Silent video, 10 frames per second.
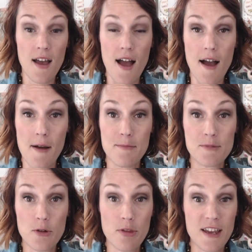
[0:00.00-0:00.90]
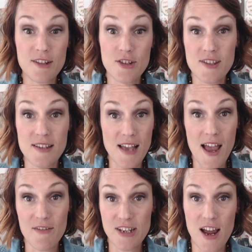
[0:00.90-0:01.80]
Don't think just because I
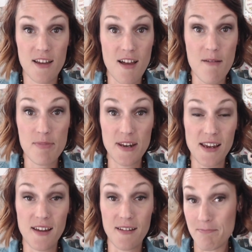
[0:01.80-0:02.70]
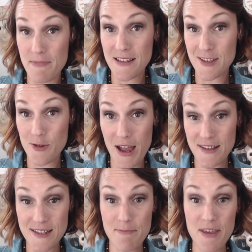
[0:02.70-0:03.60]
have a dyeing company means you can't
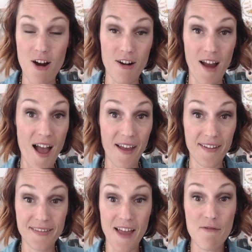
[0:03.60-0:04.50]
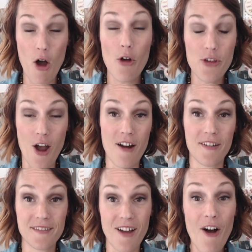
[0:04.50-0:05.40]
send me yarn. I love all
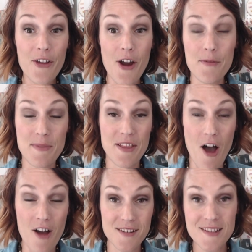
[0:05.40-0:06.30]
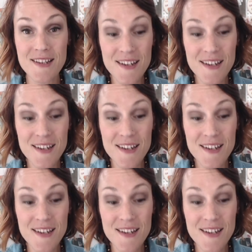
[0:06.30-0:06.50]
yarn. All yarn belongs.